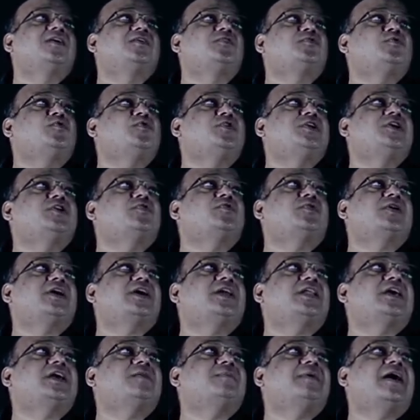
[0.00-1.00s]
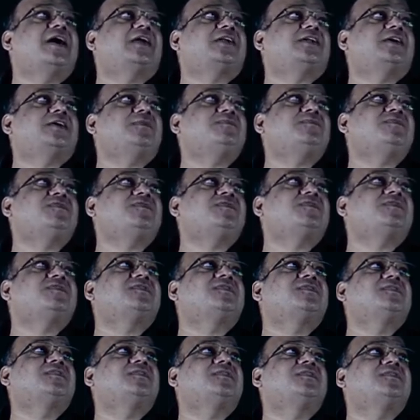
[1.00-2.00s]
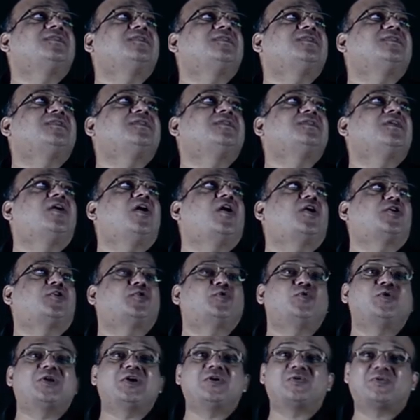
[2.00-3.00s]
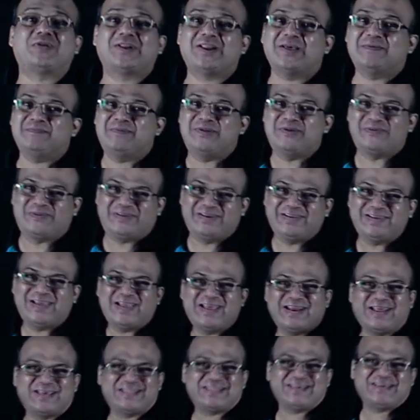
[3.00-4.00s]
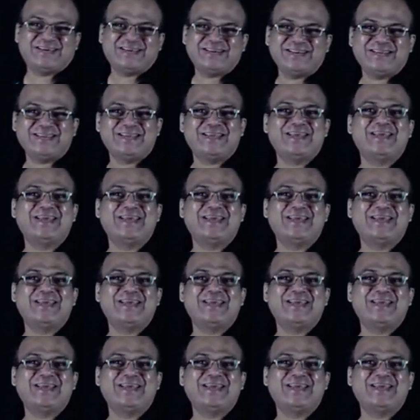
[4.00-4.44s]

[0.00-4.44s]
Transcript: two deuterium atoms or two deuterium nuclei rather